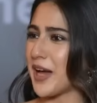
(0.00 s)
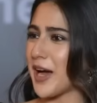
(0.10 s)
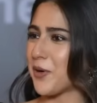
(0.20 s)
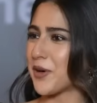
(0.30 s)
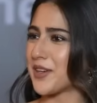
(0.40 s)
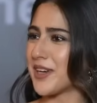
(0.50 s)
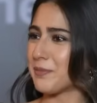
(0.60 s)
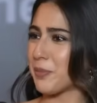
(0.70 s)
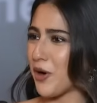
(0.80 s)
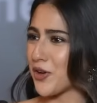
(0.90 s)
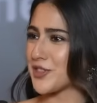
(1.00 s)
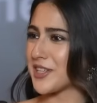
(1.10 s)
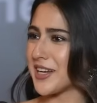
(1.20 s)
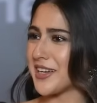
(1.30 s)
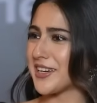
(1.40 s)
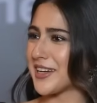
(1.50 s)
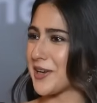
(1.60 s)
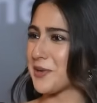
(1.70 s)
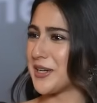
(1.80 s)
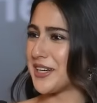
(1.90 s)
we, I ordered prawns and he didn't
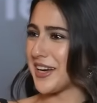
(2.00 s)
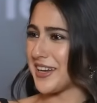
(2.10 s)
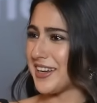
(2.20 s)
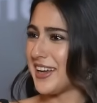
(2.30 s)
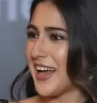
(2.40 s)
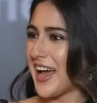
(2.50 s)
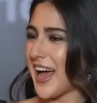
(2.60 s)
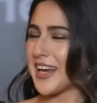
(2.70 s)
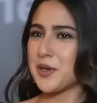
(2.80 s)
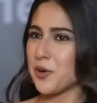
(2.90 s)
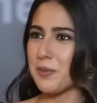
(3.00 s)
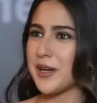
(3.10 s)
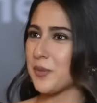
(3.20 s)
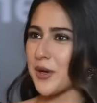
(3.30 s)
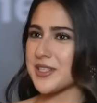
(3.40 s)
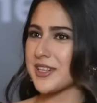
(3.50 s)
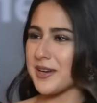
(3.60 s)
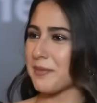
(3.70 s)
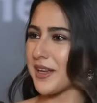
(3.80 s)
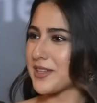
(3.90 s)
get to eat any. And he told me it wasn't
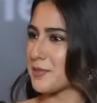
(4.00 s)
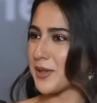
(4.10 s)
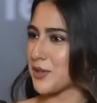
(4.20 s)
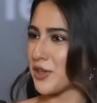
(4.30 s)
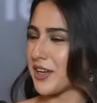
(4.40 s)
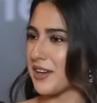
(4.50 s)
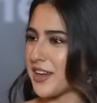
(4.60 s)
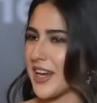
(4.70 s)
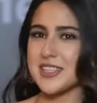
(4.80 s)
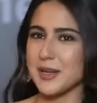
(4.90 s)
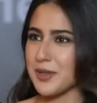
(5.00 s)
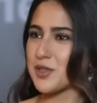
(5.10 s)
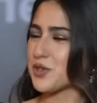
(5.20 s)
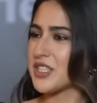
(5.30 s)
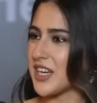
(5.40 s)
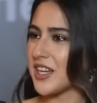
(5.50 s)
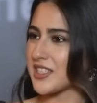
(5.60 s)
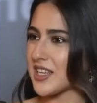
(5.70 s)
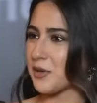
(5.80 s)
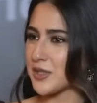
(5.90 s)
in my kismat today. And it's something so silly.
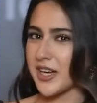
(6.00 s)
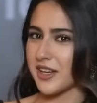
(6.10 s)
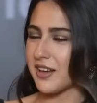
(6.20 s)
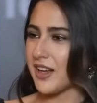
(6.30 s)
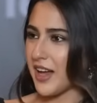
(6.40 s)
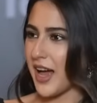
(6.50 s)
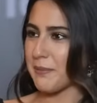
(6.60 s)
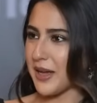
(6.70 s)
It sounds like I'm